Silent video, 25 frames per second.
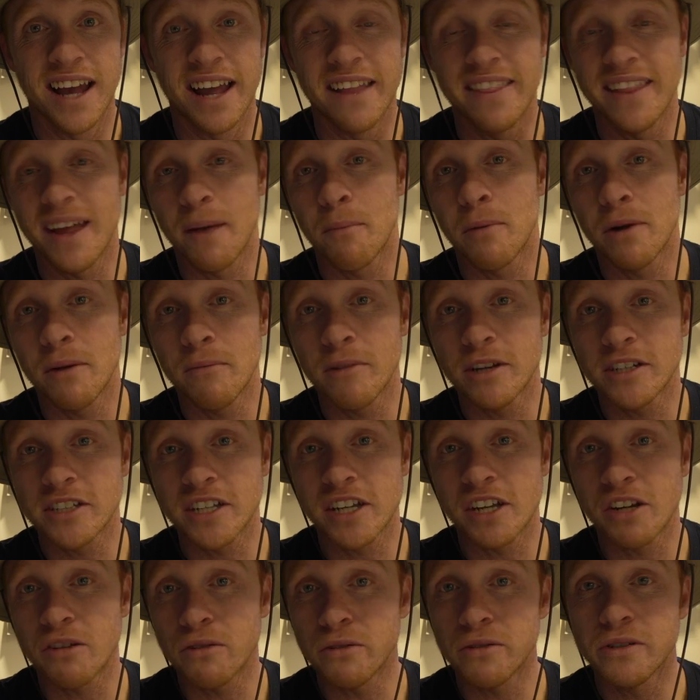And that pretty much
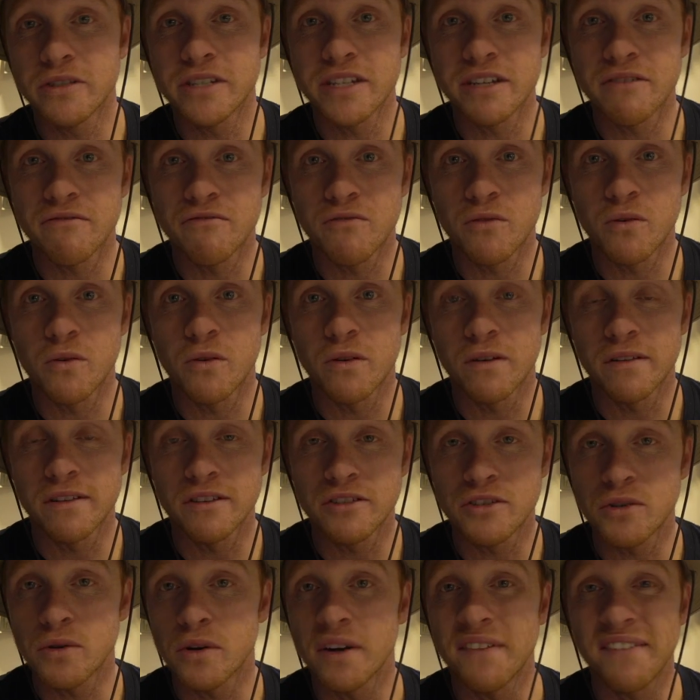concludes it for the
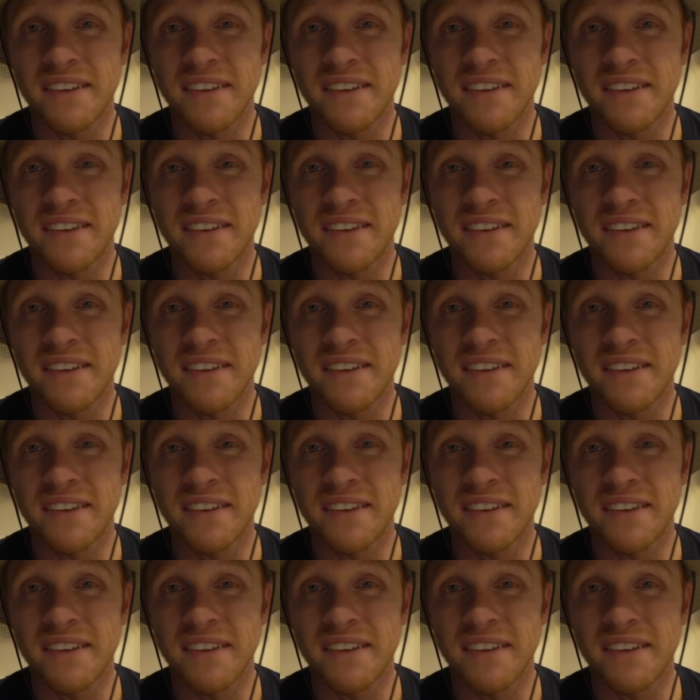tour.